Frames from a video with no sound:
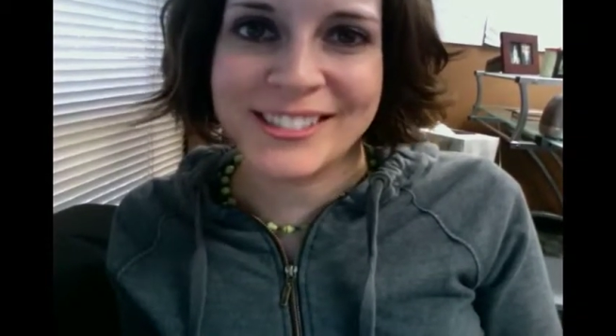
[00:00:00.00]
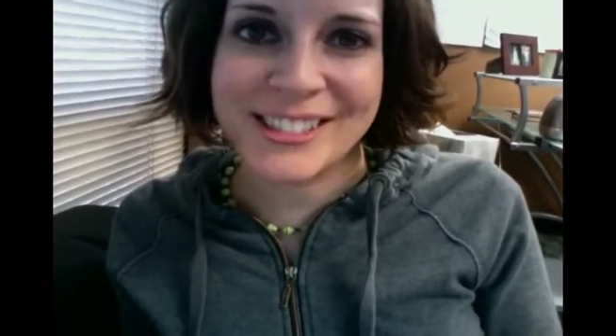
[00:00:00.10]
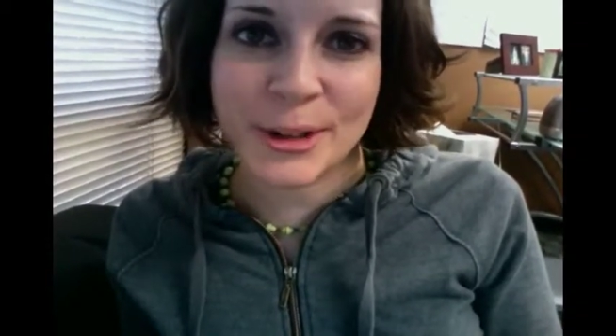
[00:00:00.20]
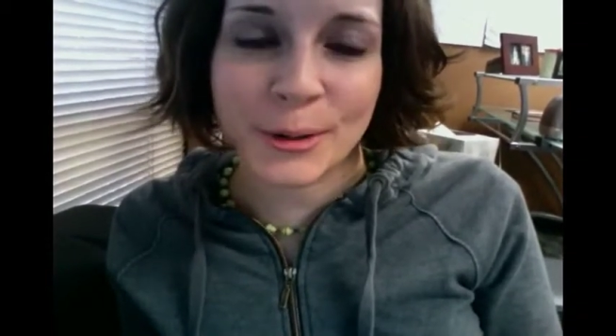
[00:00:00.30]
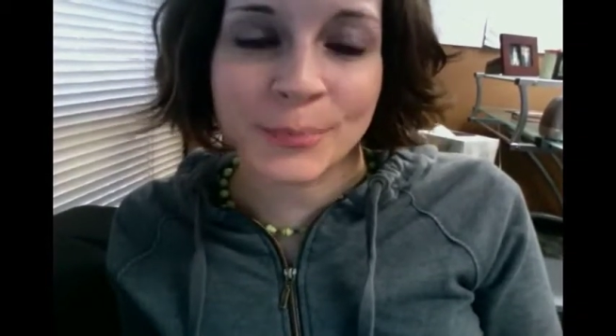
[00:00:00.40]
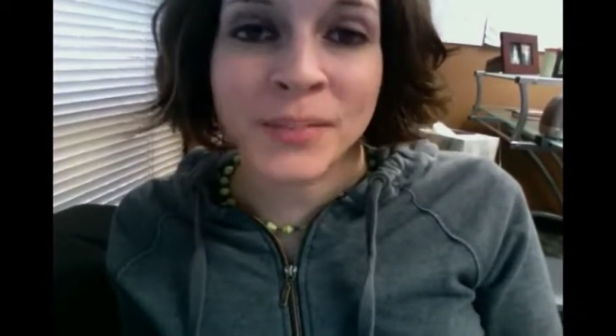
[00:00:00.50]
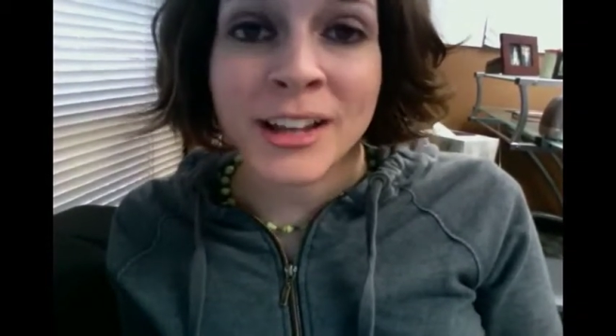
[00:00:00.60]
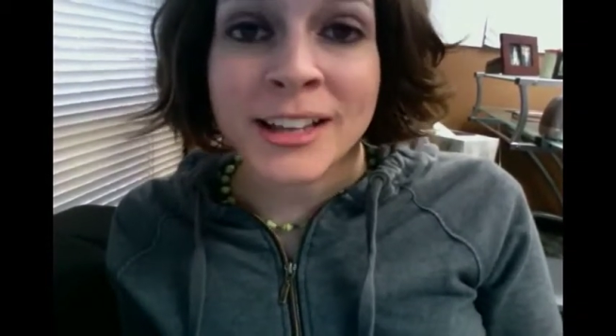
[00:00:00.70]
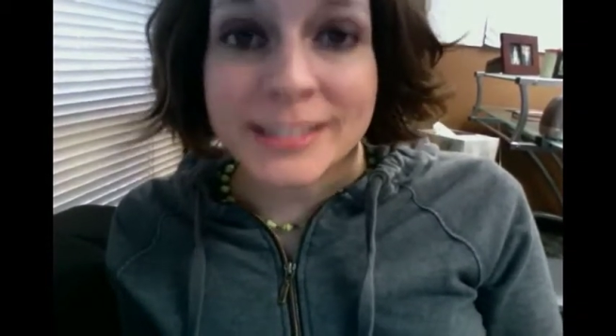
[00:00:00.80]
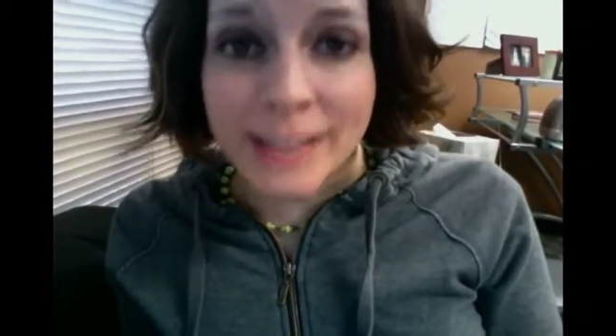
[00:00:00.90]
So
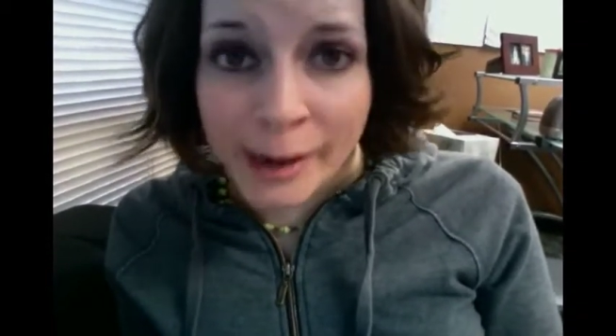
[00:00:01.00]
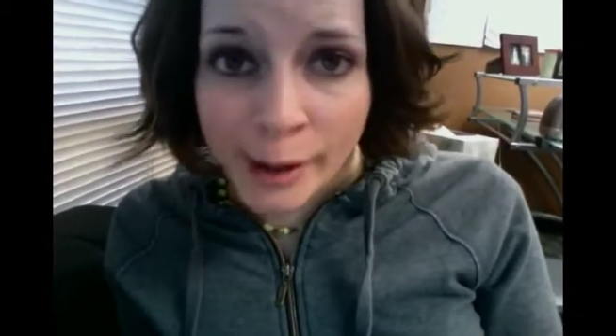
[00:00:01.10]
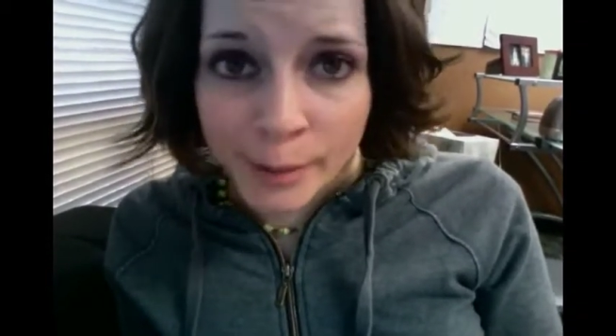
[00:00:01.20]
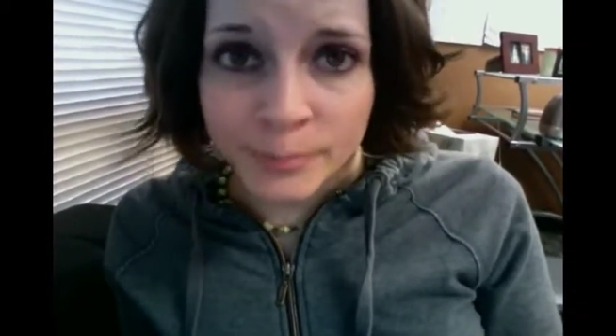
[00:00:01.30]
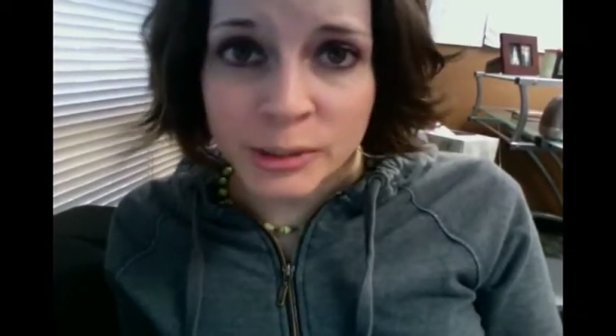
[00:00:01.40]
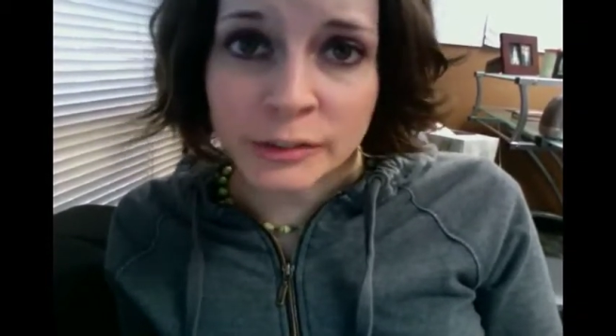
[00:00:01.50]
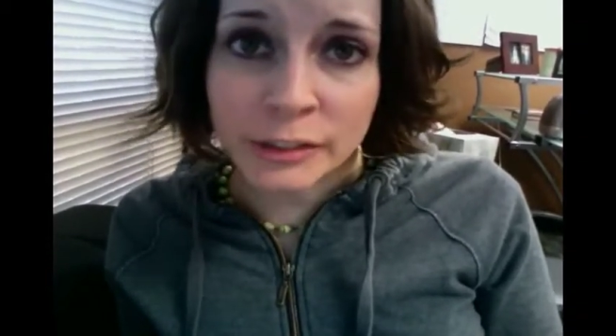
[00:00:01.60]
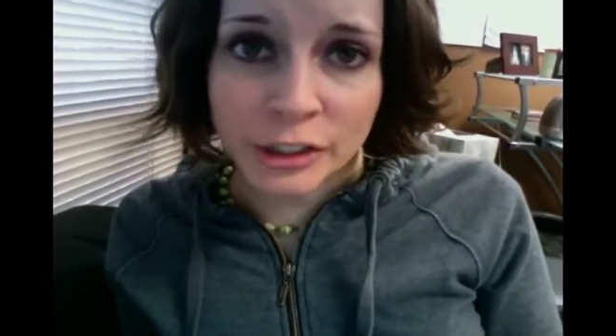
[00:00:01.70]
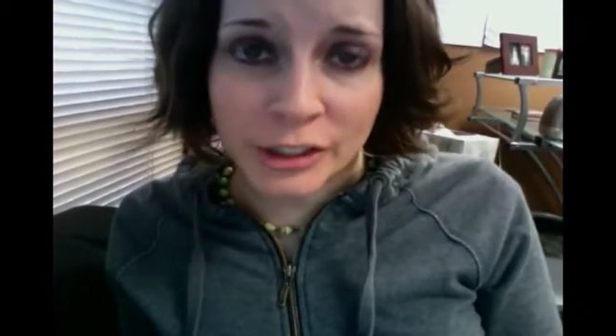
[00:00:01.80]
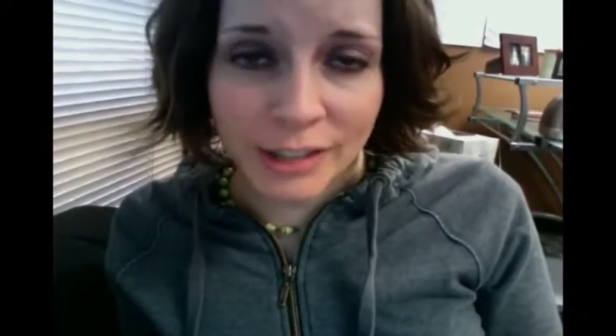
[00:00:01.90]
sign up,
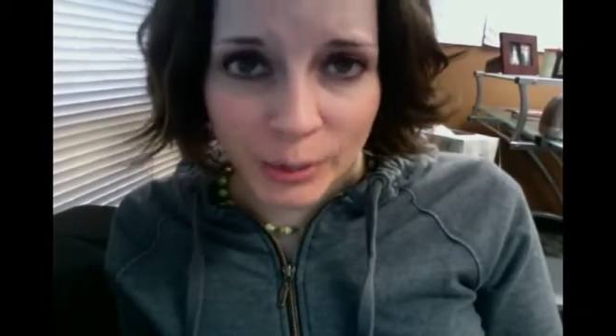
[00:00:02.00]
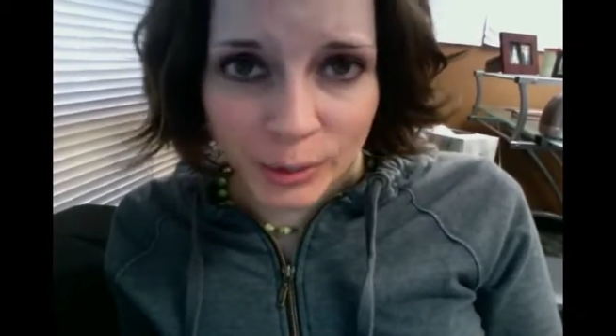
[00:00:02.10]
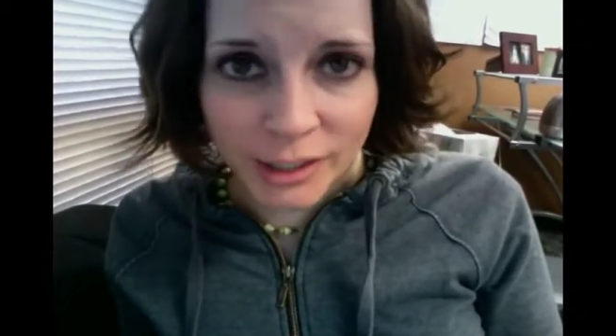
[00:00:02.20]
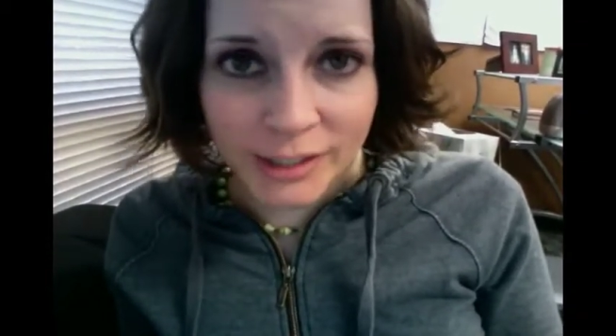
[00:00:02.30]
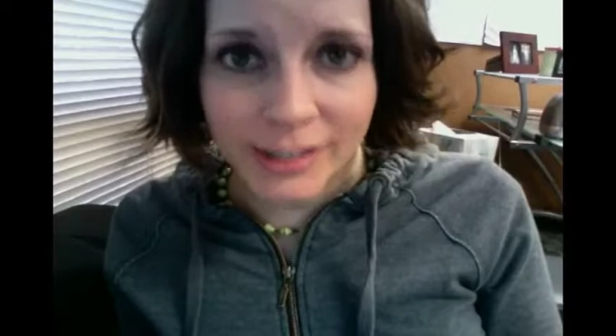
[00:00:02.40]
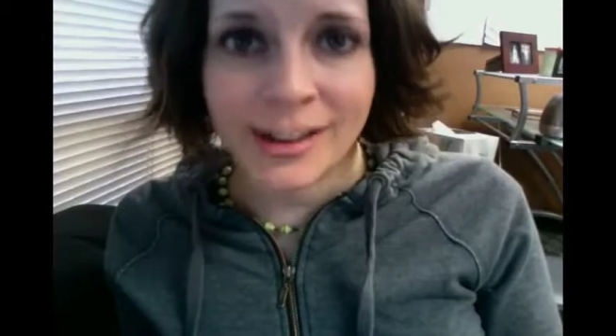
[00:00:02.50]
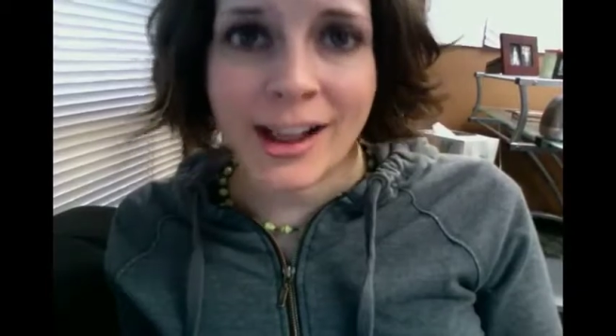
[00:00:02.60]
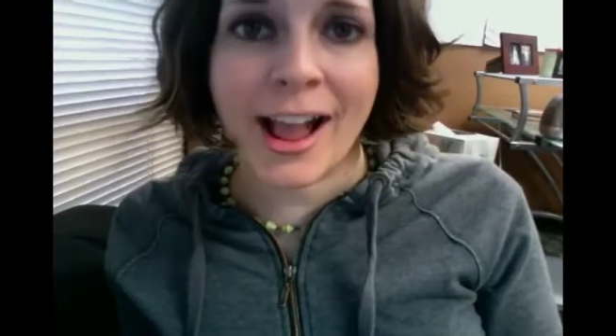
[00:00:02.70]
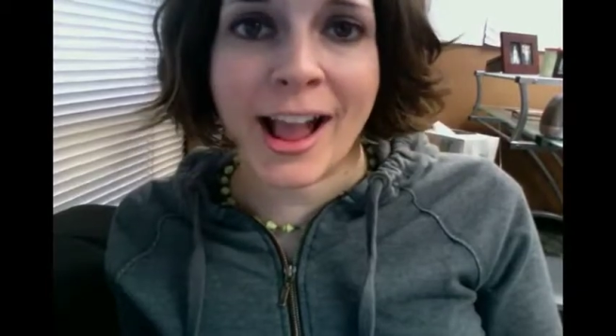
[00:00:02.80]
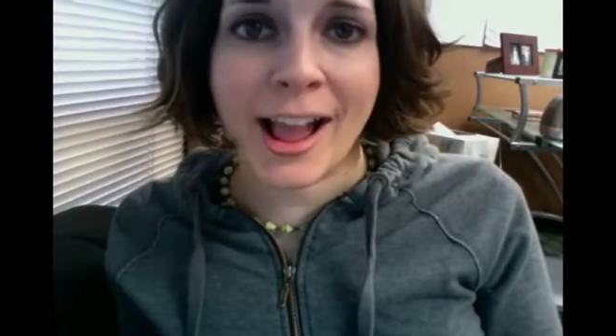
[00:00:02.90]
servolution.org,
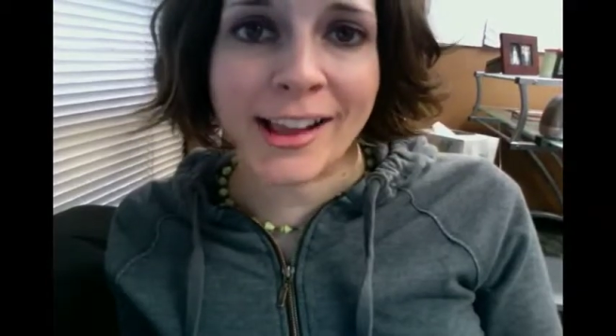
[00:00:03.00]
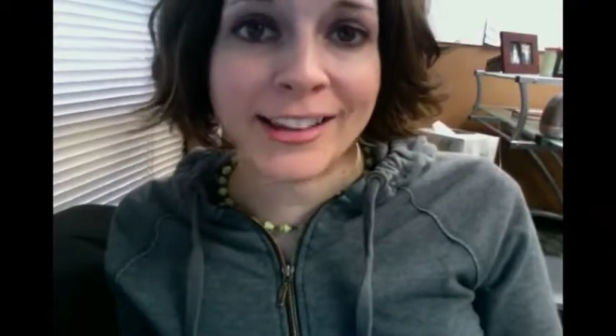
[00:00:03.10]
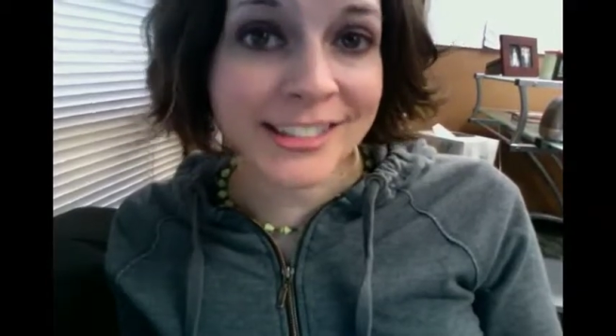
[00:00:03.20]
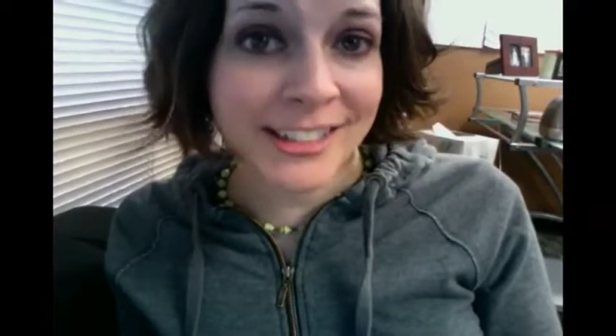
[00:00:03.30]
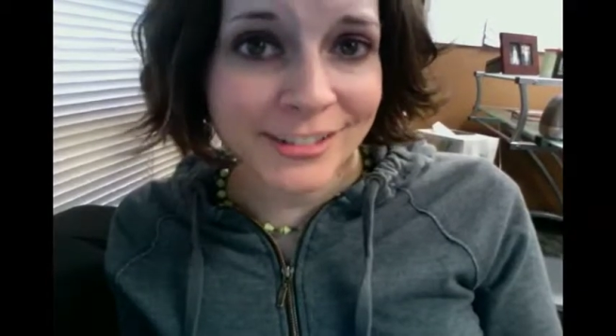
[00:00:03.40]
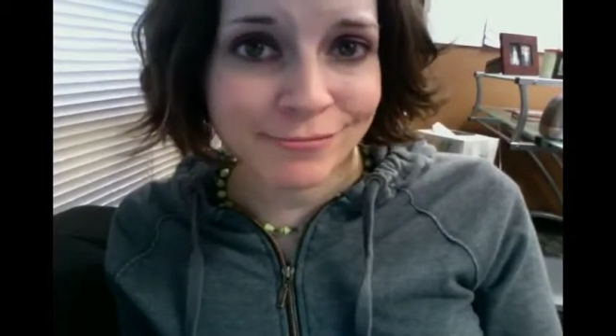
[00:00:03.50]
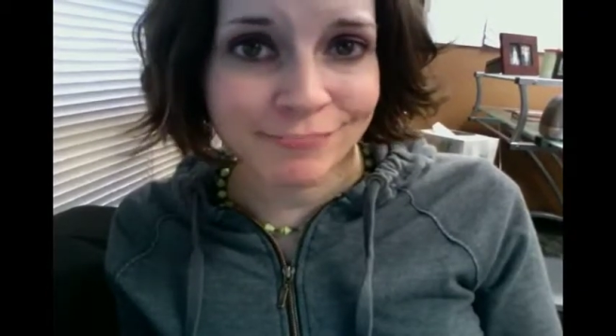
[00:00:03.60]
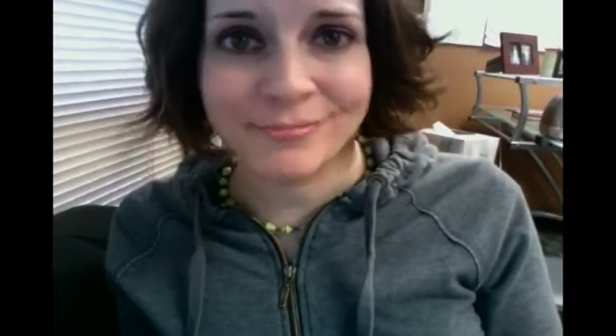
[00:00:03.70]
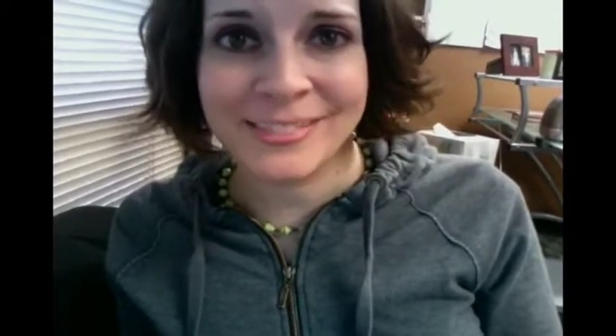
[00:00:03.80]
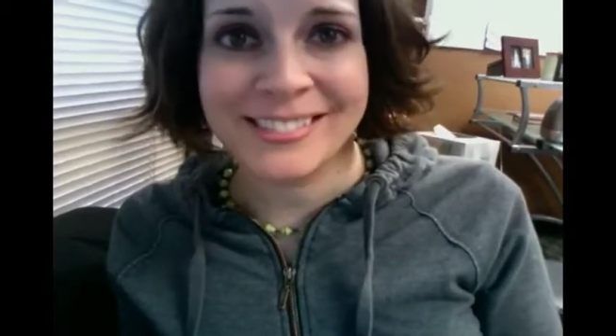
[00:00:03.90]
and that's
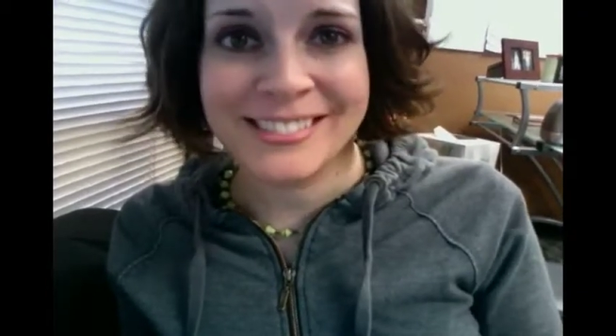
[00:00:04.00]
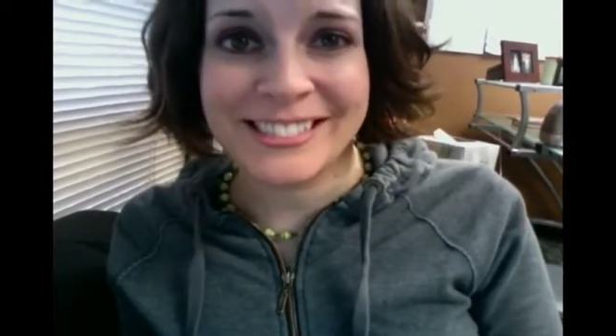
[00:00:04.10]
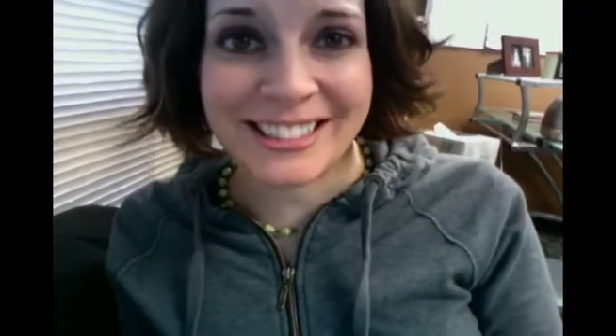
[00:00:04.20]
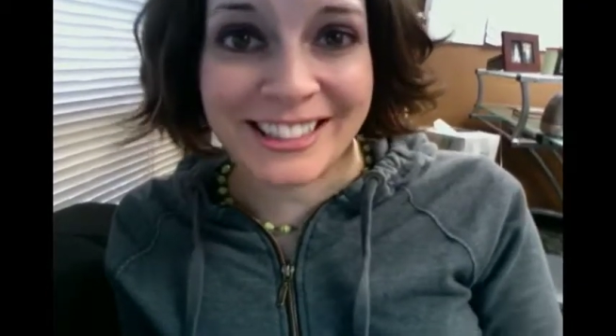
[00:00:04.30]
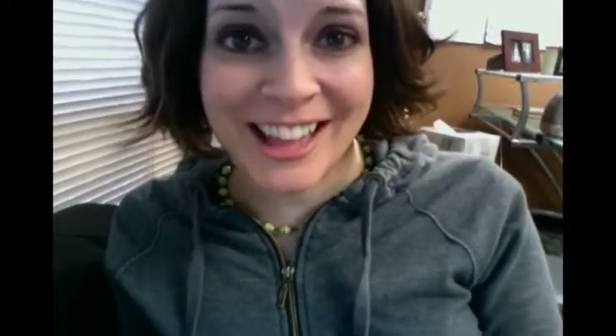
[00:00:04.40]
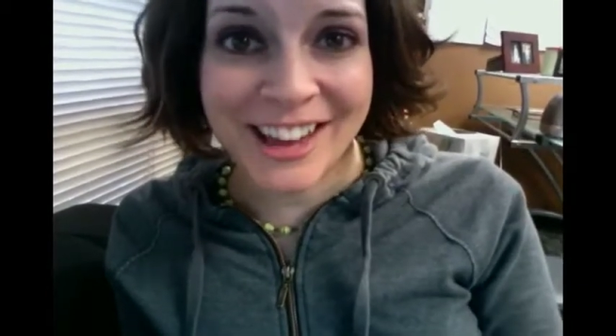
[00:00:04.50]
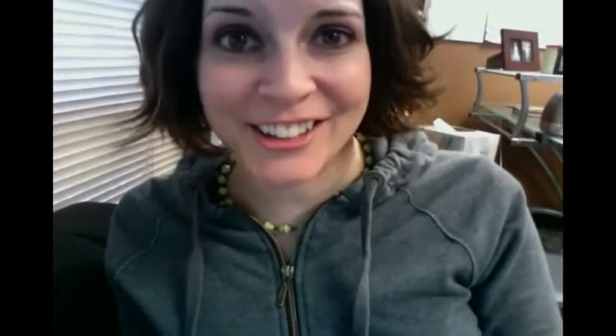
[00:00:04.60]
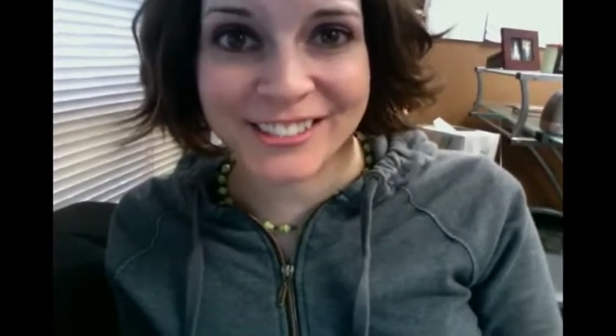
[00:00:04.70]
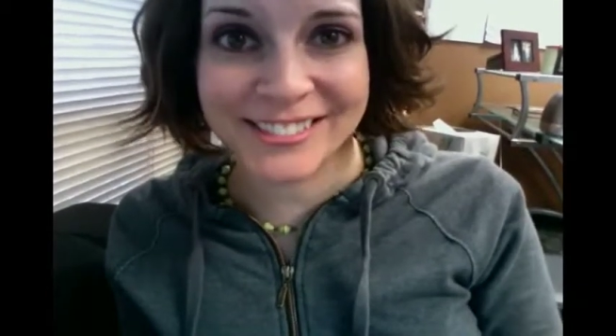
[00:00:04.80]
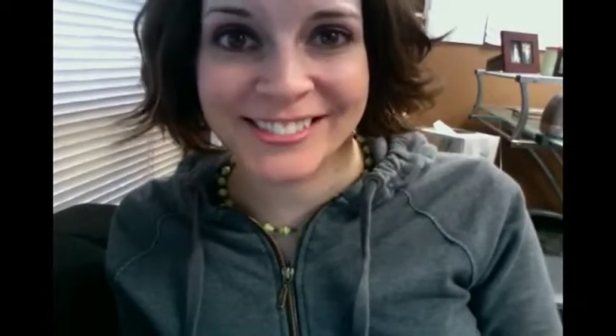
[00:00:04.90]
it. See you later.